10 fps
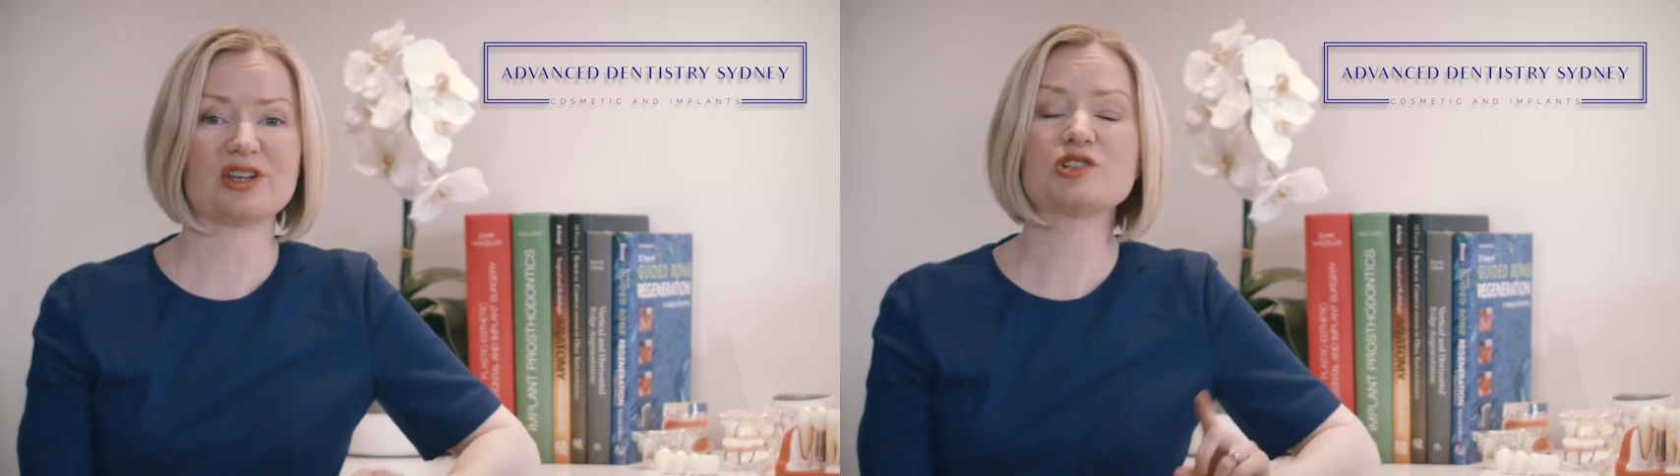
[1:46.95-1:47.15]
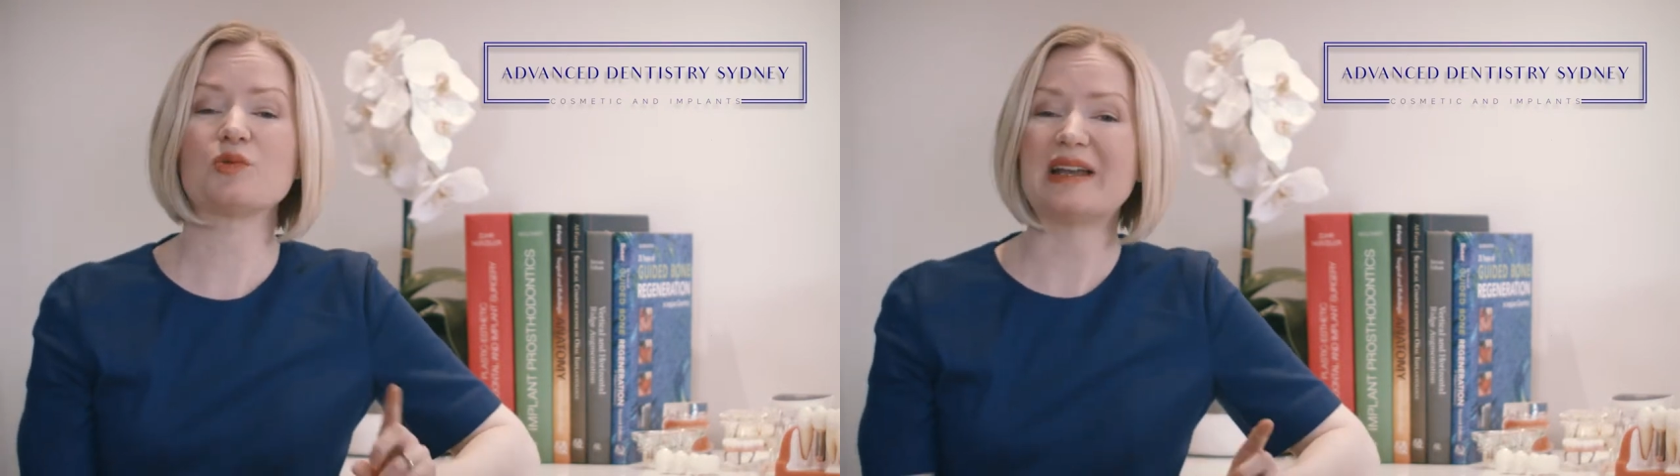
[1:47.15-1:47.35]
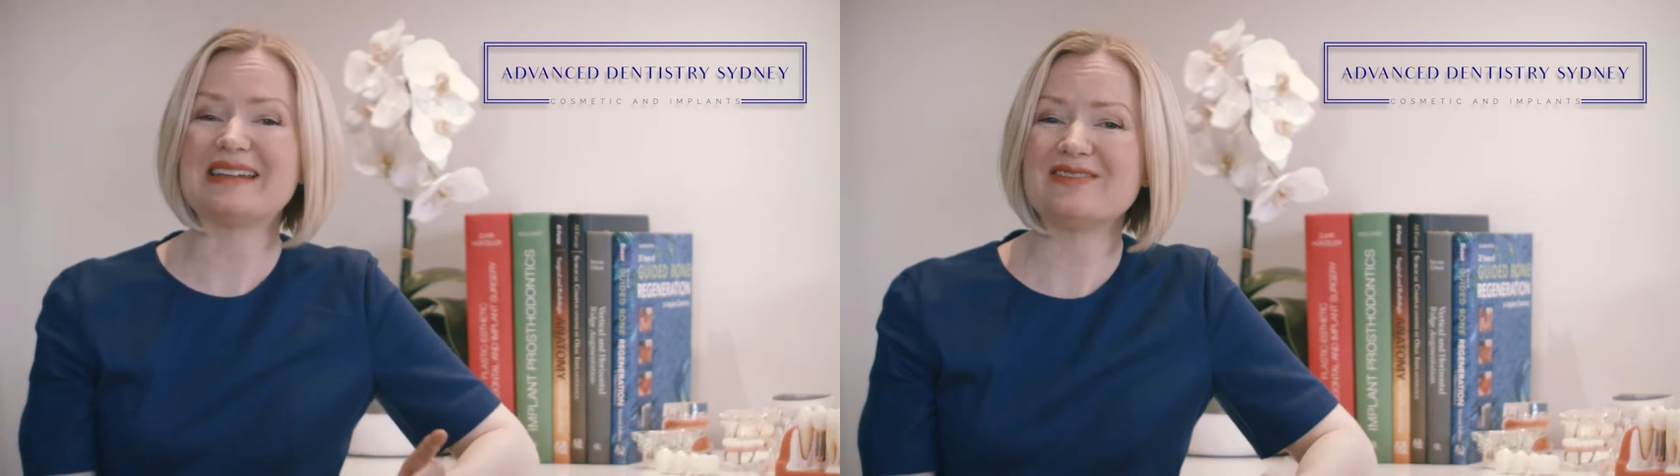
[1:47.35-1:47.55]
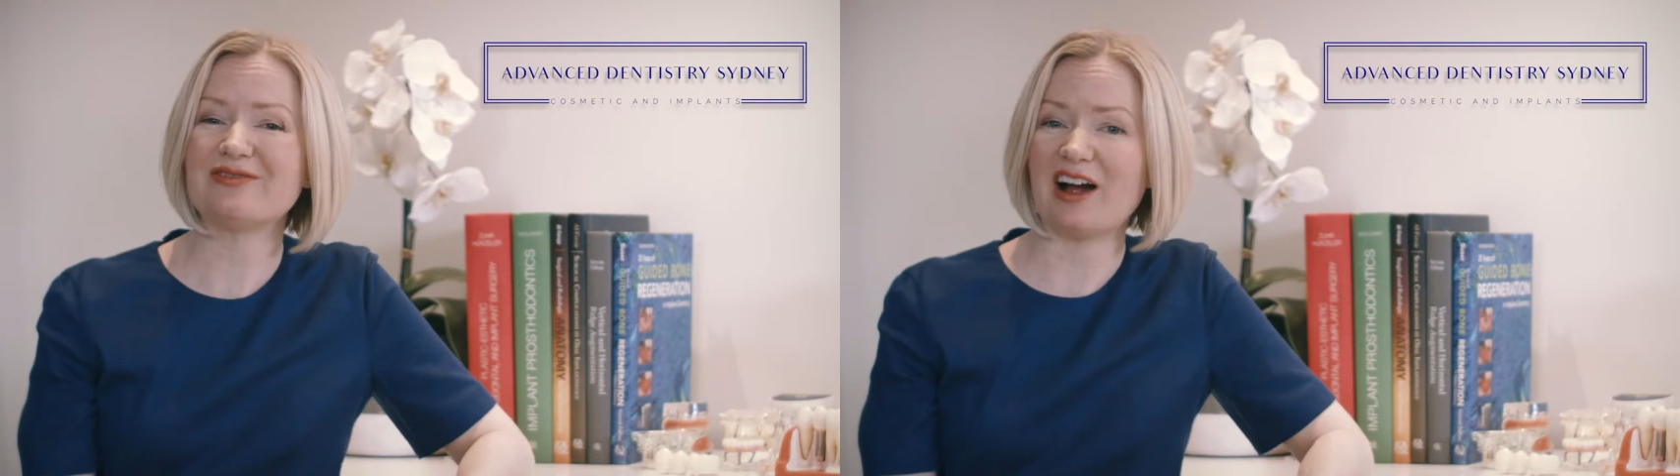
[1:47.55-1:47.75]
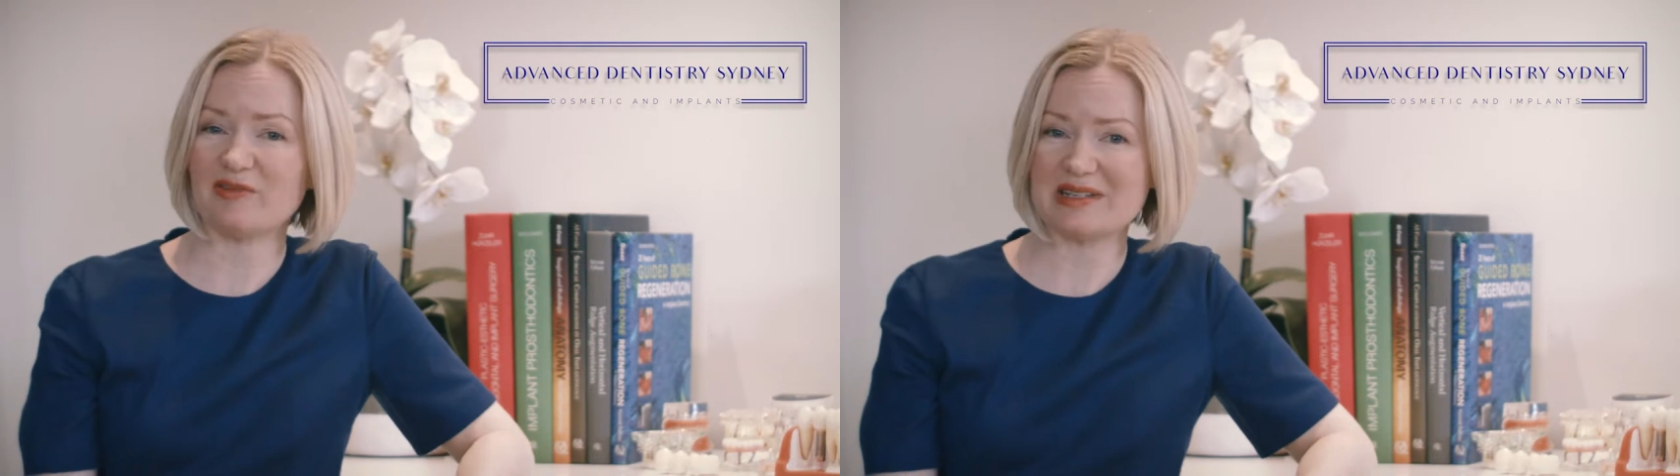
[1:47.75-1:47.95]

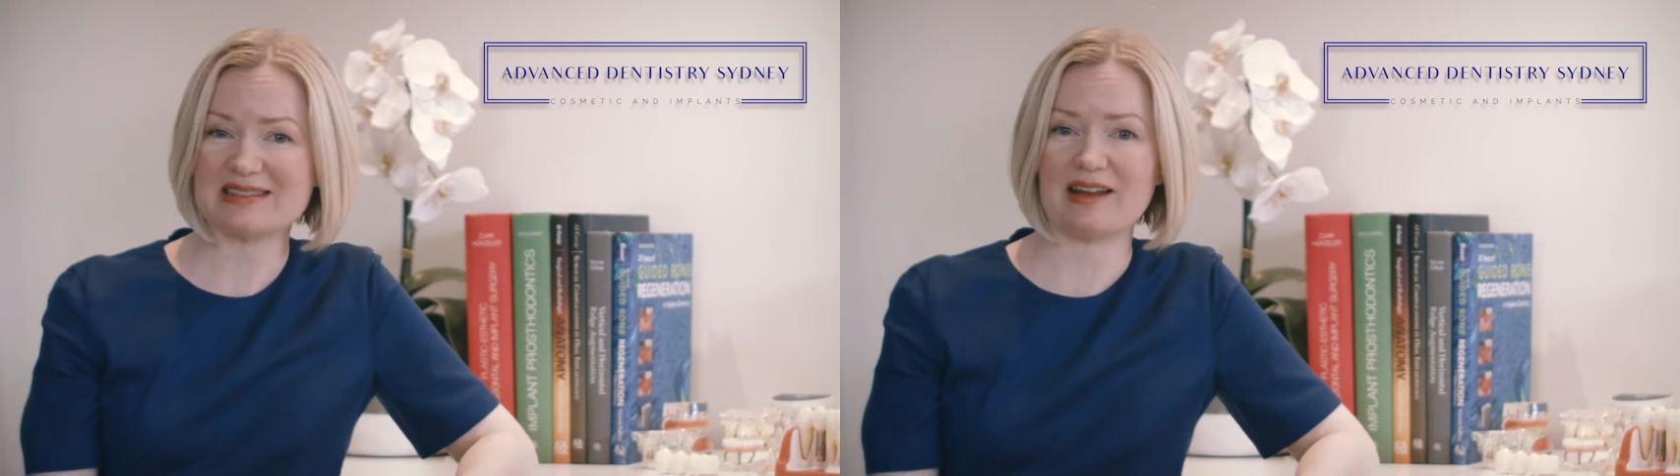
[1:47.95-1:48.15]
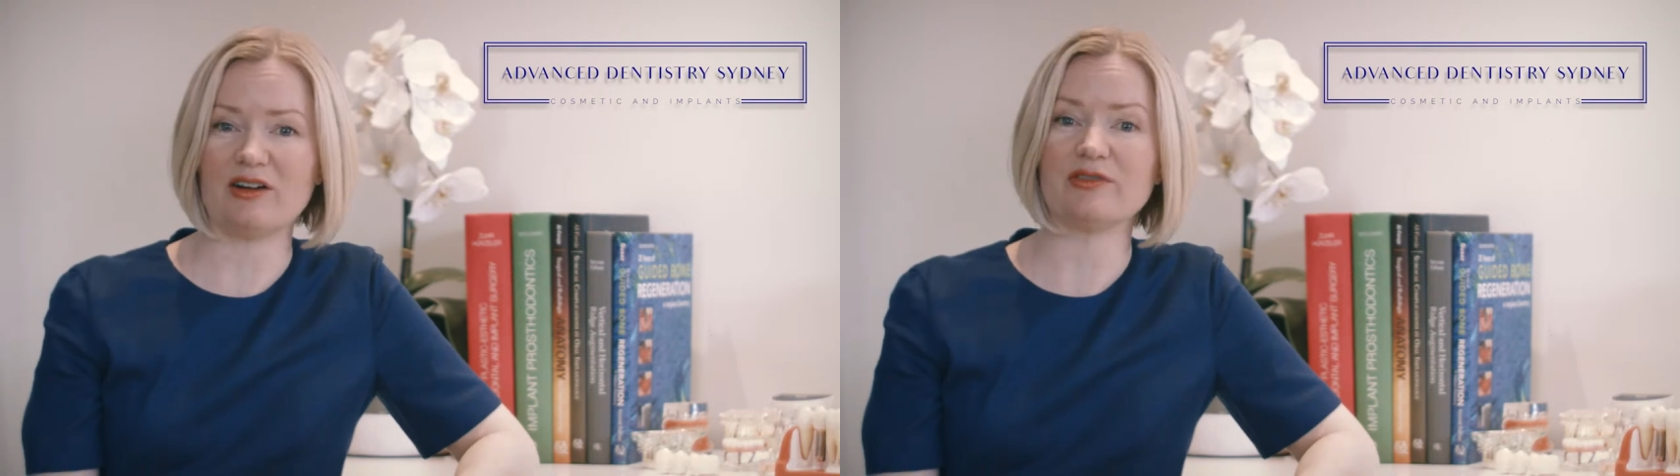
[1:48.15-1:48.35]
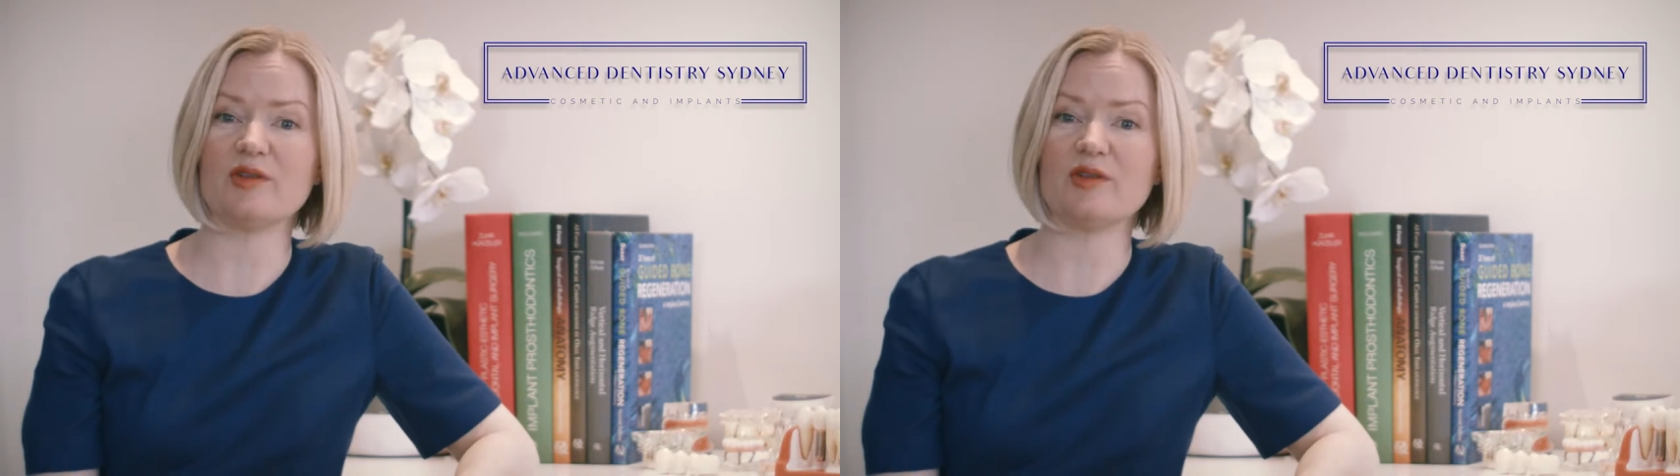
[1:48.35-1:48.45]
25% of